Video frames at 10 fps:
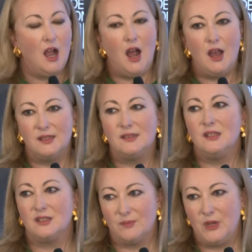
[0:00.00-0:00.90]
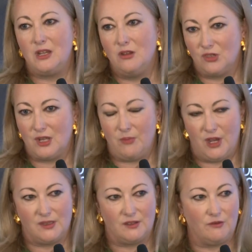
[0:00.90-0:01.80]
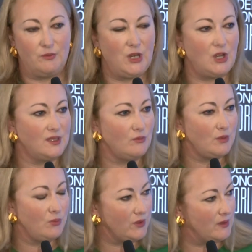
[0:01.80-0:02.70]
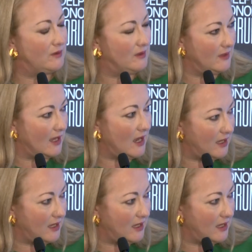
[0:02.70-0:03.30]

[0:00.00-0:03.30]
I see it as being hugely positive, because it will put the